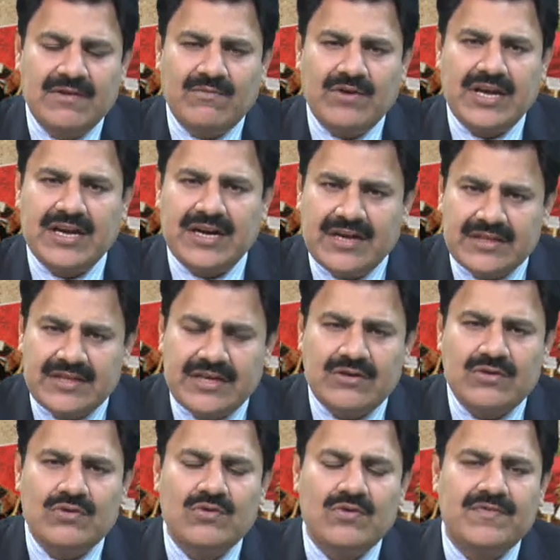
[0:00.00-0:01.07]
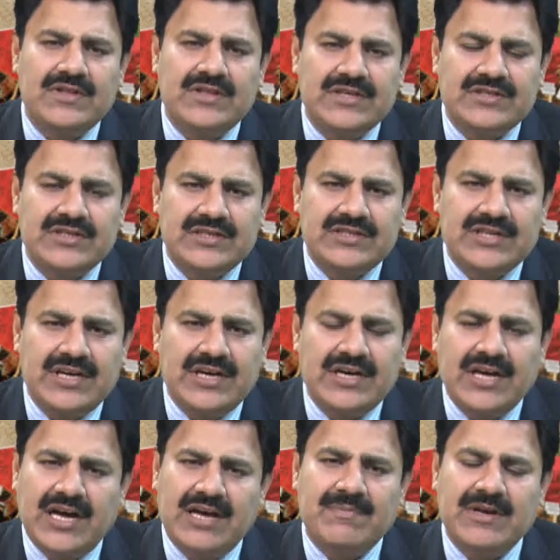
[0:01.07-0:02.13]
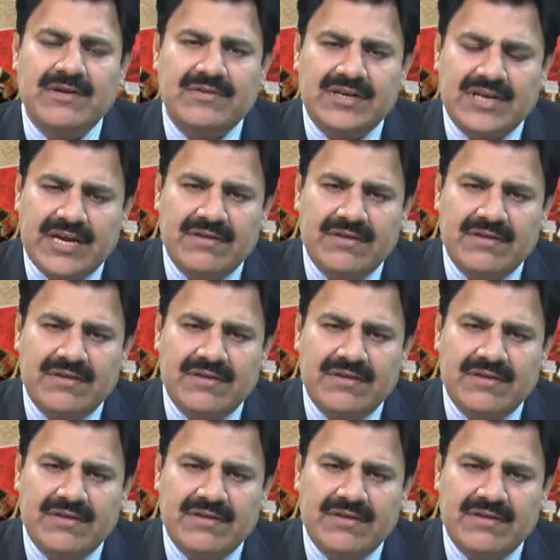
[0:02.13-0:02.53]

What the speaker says: we have nothing to do with this incident, I mean,